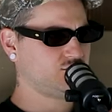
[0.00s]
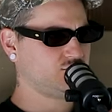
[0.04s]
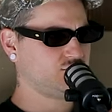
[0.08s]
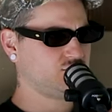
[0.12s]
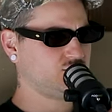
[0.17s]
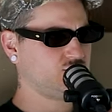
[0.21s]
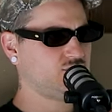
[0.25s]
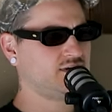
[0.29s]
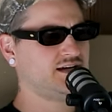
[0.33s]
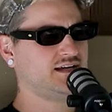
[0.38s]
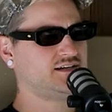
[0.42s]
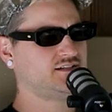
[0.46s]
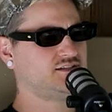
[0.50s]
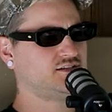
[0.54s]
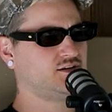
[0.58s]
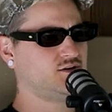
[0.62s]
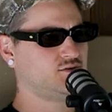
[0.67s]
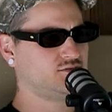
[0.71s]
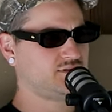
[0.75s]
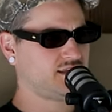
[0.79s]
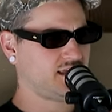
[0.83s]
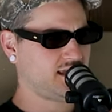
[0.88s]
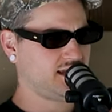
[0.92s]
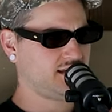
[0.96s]
you had
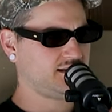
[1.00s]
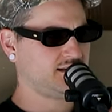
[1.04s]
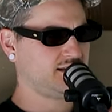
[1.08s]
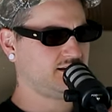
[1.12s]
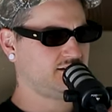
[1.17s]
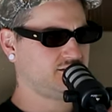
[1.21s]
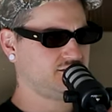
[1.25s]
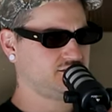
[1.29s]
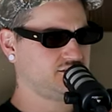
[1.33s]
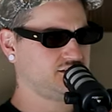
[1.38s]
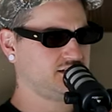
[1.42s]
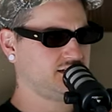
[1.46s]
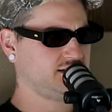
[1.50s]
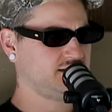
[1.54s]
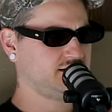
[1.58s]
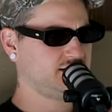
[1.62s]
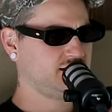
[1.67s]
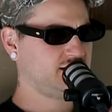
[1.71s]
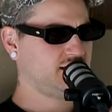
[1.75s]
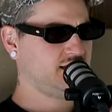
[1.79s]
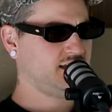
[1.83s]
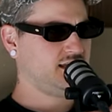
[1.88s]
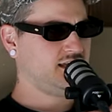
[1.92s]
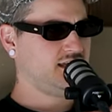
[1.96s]
cocaine energy.
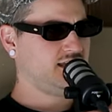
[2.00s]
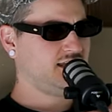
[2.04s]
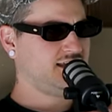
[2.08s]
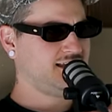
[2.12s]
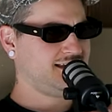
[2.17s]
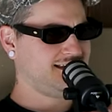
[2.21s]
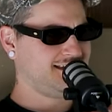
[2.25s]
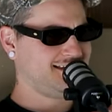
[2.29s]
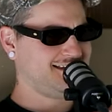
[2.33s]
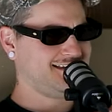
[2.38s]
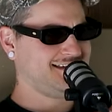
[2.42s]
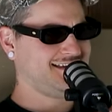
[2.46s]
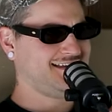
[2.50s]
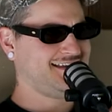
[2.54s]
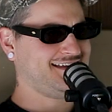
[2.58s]
It's true.